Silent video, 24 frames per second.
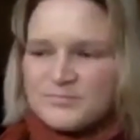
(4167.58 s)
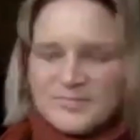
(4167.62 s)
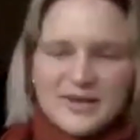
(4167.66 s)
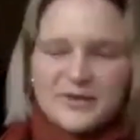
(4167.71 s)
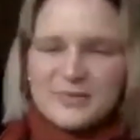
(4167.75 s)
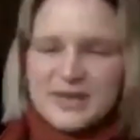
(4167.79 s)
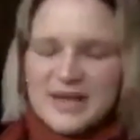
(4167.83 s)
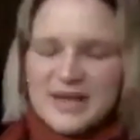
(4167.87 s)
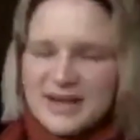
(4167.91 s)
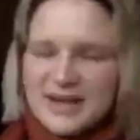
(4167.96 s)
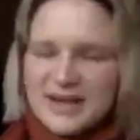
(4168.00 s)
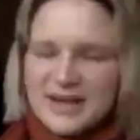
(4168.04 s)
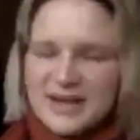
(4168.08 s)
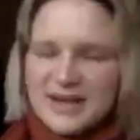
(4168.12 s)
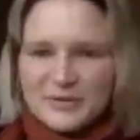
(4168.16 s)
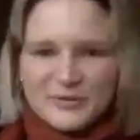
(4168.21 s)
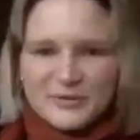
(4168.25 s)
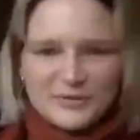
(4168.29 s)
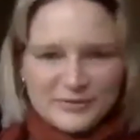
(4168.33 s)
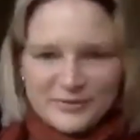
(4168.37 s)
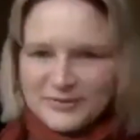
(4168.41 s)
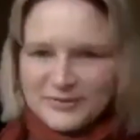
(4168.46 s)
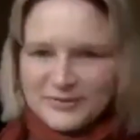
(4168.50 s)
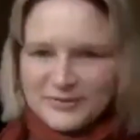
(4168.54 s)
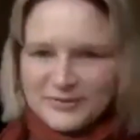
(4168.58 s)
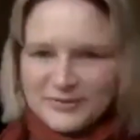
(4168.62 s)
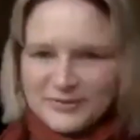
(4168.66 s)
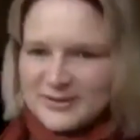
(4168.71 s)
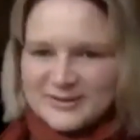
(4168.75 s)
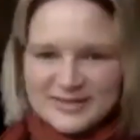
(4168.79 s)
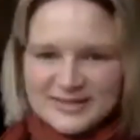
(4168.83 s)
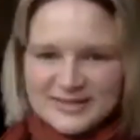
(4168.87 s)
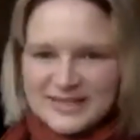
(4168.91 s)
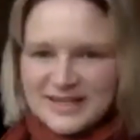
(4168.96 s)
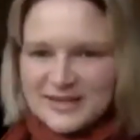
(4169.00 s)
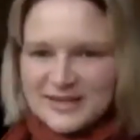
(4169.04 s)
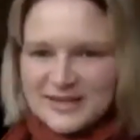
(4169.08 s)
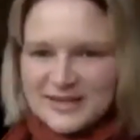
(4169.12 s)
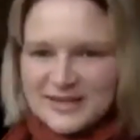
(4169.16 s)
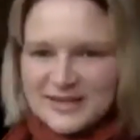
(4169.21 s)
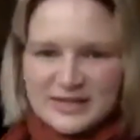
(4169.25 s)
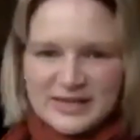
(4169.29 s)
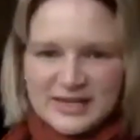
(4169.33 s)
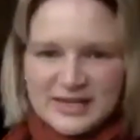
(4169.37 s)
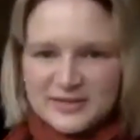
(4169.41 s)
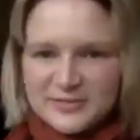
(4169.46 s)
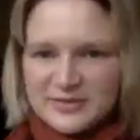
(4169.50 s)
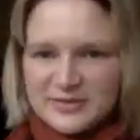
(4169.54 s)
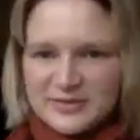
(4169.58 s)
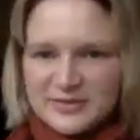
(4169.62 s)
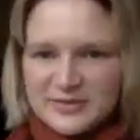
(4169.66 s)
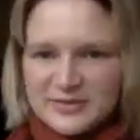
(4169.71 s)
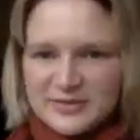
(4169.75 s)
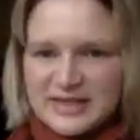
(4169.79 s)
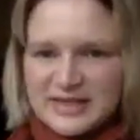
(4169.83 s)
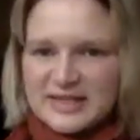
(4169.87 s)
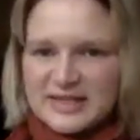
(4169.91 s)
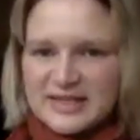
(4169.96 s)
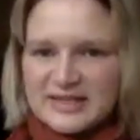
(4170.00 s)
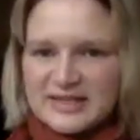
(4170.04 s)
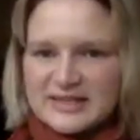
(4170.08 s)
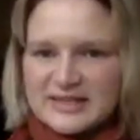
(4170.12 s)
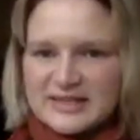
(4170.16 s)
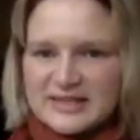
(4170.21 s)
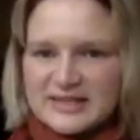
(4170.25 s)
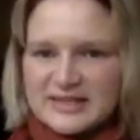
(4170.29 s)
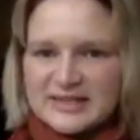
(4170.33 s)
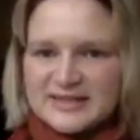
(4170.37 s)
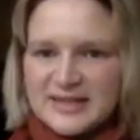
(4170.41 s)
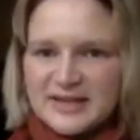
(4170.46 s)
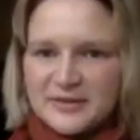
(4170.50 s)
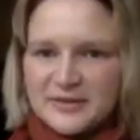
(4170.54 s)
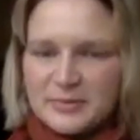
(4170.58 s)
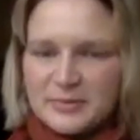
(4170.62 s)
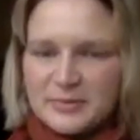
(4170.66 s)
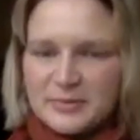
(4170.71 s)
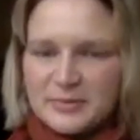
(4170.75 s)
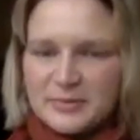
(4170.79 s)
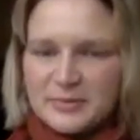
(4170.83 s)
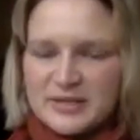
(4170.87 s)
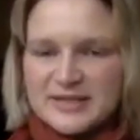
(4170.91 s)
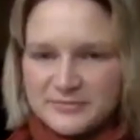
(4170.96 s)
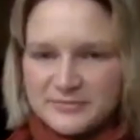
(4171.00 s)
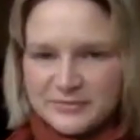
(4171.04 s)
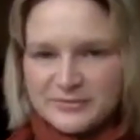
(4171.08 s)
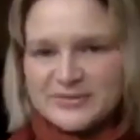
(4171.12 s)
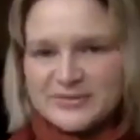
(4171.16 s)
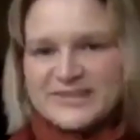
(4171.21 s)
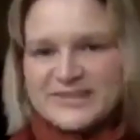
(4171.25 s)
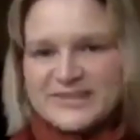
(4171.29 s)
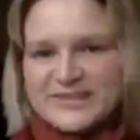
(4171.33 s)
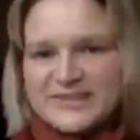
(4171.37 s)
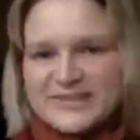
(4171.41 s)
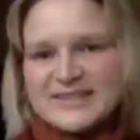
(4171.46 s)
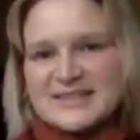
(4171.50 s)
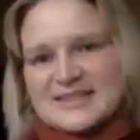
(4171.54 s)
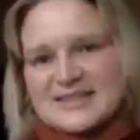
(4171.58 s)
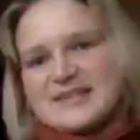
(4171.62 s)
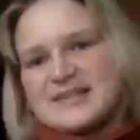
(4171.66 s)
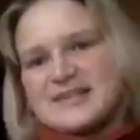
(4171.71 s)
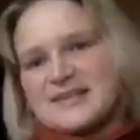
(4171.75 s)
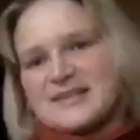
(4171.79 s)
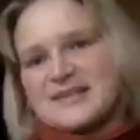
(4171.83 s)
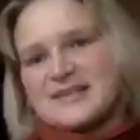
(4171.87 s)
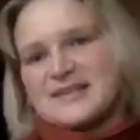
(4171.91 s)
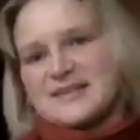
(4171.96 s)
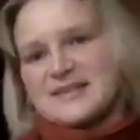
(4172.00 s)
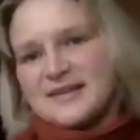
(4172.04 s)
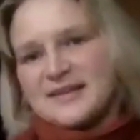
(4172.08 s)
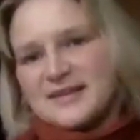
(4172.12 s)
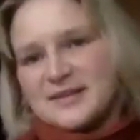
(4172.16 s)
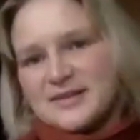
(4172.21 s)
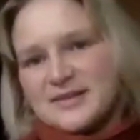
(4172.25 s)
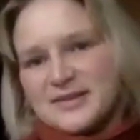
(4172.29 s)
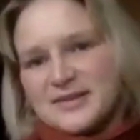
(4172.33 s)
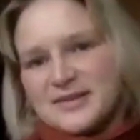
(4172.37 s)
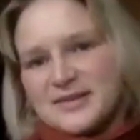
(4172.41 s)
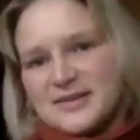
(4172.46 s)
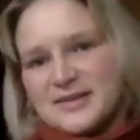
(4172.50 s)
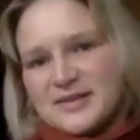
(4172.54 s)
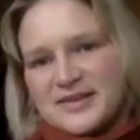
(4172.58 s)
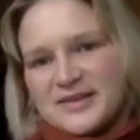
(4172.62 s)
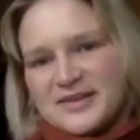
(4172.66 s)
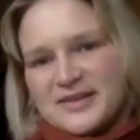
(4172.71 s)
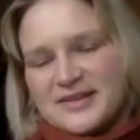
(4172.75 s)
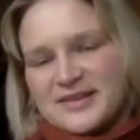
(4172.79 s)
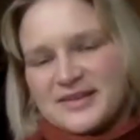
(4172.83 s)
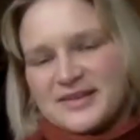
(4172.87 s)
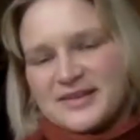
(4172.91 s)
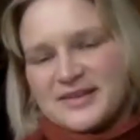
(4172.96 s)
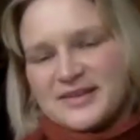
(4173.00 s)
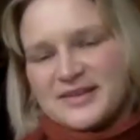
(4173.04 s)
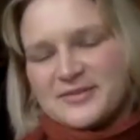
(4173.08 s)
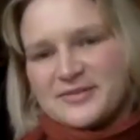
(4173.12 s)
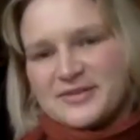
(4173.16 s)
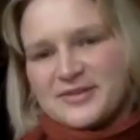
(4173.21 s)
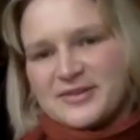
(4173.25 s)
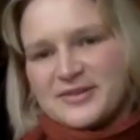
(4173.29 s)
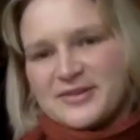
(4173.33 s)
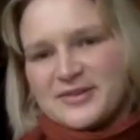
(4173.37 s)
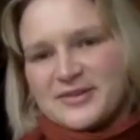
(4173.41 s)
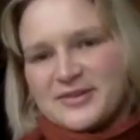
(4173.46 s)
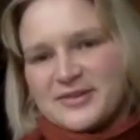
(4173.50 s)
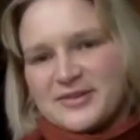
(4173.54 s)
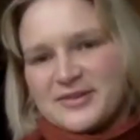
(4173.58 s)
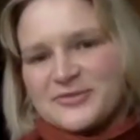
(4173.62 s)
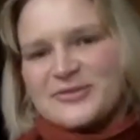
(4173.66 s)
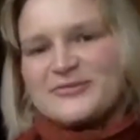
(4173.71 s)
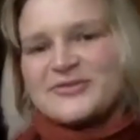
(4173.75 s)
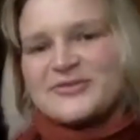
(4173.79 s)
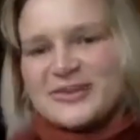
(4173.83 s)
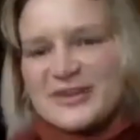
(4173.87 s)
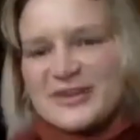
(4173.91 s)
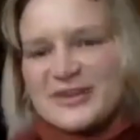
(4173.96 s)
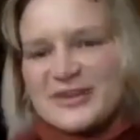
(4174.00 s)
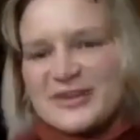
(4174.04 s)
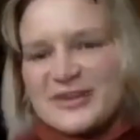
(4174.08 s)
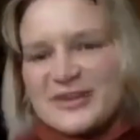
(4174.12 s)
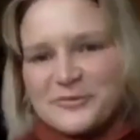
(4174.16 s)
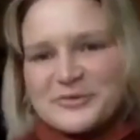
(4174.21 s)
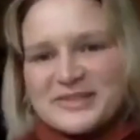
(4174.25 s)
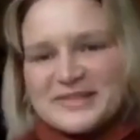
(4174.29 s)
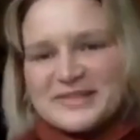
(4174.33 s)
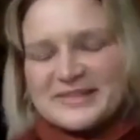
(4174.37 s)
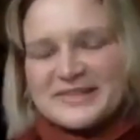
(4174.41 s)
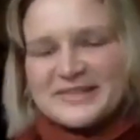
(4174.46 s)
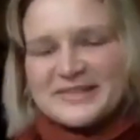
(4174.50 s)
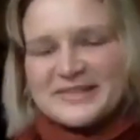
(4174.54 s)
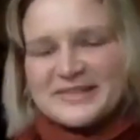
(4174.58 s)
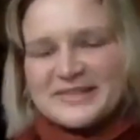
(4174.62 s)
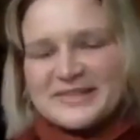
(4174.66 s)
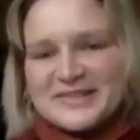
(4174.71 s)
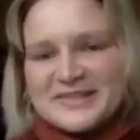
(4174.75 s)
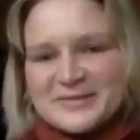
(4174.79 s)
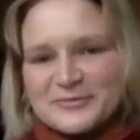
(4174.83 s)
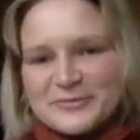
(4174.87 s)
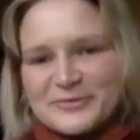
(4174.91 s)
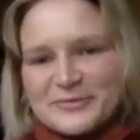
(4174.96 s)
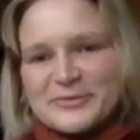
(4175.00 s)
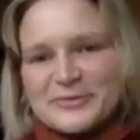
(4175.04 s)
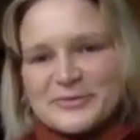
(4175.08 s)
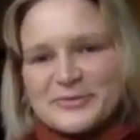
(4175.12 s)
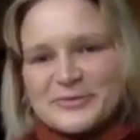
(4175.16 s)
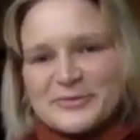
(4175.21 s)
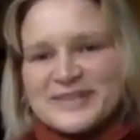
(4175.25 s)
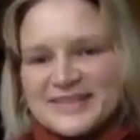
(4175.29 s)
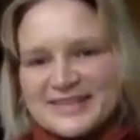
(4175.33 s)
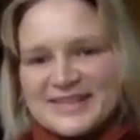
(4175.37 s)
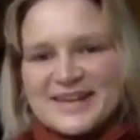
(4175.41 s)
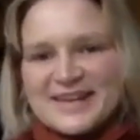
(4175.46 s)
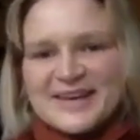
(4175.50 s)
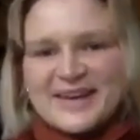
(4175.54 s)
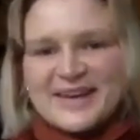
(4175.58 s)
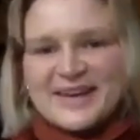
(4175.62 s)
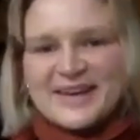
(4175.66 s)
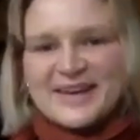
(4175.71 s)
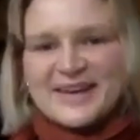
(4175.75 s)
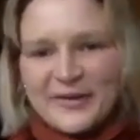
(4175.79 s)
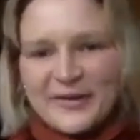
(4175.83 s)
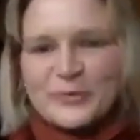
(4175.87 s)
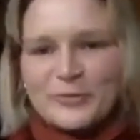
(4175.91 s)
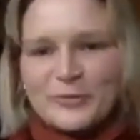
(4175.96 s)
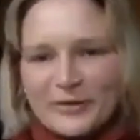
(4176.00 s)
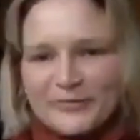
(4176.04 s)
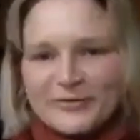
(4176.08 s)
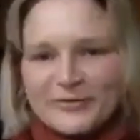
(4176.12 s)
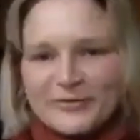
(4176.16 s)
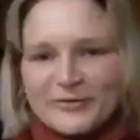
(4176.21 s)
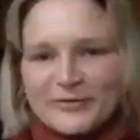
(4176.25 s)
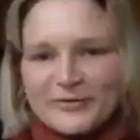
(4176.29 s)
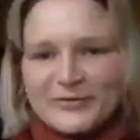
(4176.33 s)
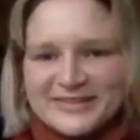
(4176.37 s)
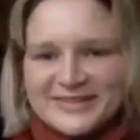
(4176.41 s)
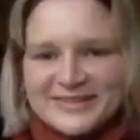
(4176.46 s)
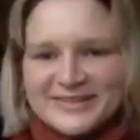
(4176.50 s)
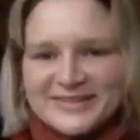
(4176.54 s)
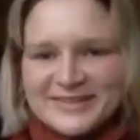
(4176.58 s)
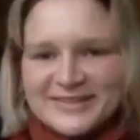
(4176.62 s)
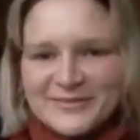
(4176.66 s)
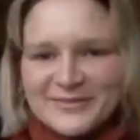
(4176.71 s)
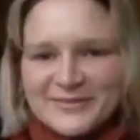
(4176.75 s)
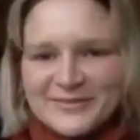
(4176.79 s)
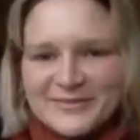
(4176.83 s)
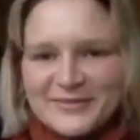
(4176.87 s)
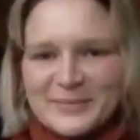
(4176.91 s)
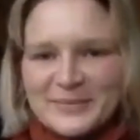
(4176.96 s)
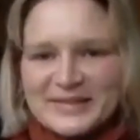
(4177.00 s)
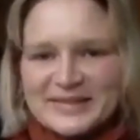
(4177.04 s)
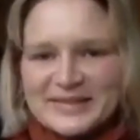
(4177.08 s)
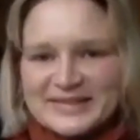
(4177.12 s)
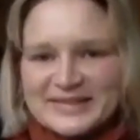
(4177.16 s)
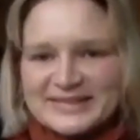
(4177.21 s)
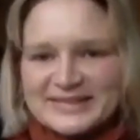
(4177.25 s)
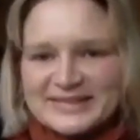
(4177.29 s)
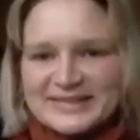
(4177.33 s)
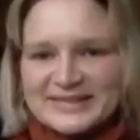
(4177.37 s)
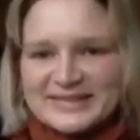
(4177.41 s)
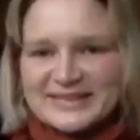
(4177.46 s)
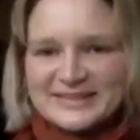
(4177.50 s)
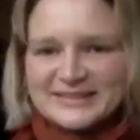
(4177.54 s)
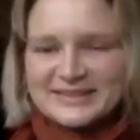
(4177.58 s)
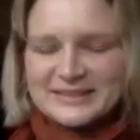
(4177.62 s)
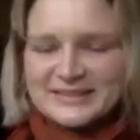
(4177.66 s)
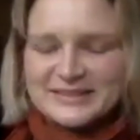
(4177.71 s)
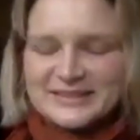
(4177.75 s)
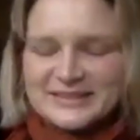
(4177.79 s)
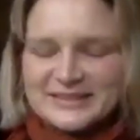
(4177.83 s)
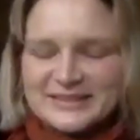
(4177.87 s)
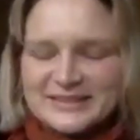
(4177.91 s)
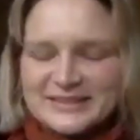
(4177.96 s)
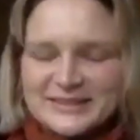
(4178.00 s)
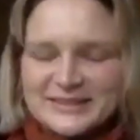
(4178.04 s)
have both of these things? How do we navigate this? How do we stay rooted and adrift in our rootedness and rooted in our adriftness, if that makes sense?